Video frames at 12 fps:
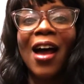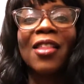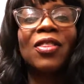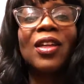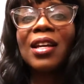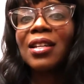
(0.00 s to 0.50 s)

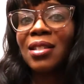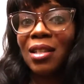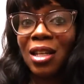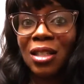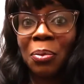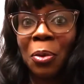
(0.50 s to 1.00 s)
And
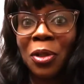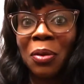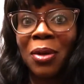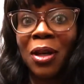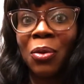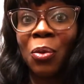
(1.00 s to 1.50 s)
this is supposed to
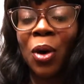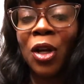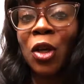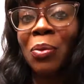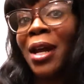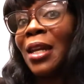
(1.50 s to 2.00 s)
be
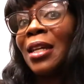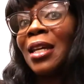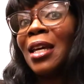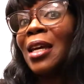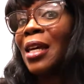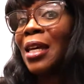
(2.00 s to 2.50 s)
what
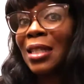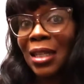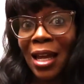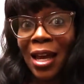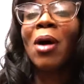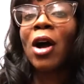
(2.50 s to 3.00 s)
humanity is
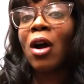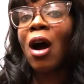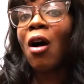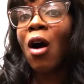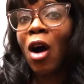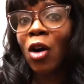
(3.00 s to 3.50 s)
like. No matter
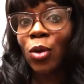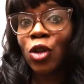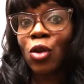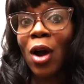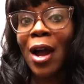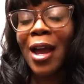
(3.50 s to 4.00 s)
how hard we
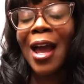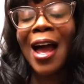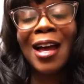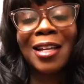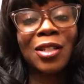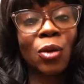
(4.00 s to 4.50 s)
try
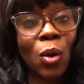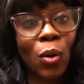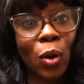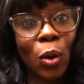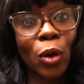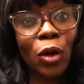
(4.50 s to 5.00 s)
as
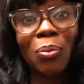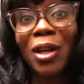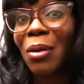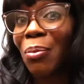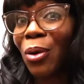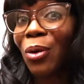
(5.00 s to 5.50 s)
quote-unquote good
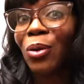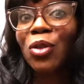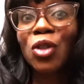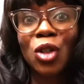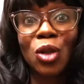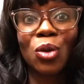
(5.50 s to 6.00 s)
people
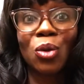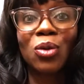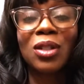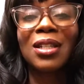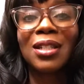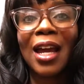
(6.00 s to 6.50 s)
to
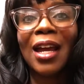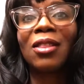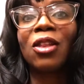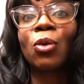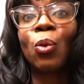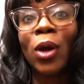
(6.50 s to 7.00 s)
sustain
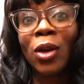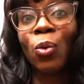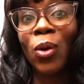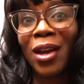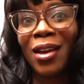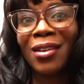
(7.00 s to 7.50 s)
the
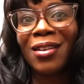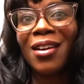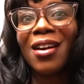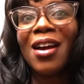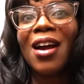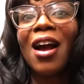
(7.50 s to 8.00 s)
win-win,
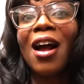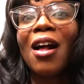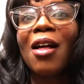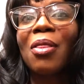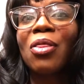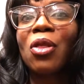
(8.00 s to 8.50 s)

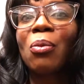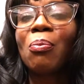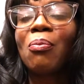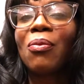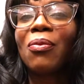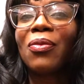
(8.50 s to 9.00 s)

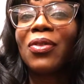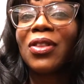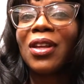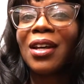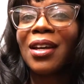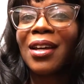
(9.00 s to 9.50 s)

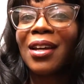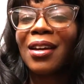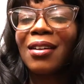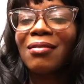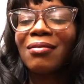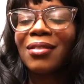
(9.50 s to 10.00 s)

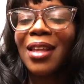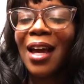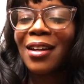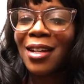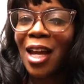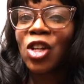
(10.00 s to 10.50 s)

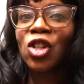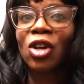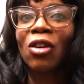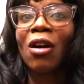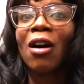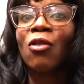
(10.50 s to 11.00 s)
that
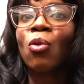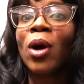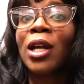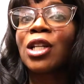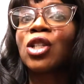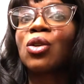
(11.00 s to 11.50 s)
nature of
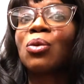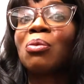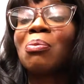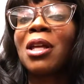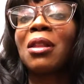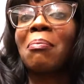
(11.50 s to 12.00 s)
wanting to
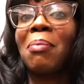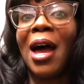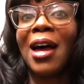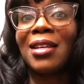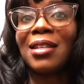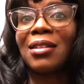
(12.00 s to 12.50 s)
be the
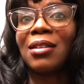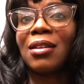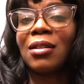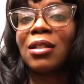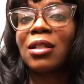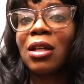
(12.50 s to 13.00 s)

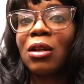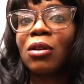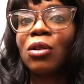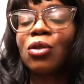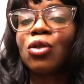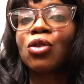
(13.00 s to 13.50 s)
best
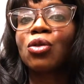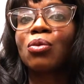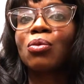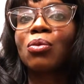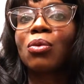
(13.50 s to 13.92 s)
still